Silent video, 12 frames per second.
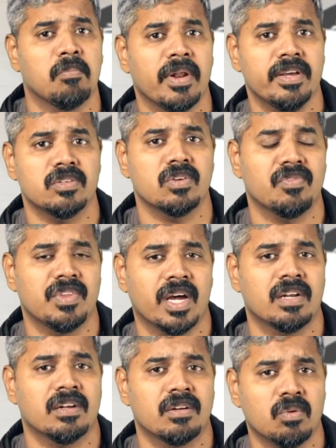place of
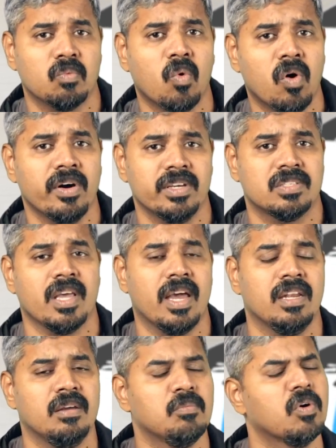that voice
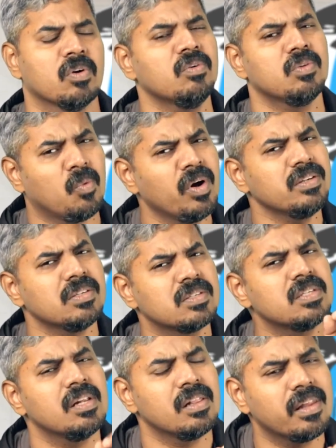anymore. No, the voice is
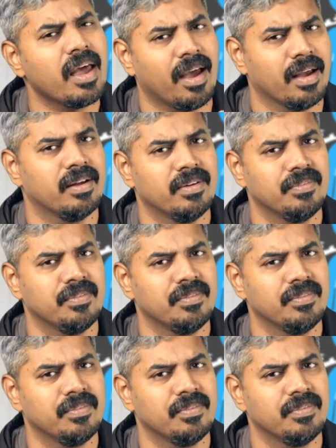still there.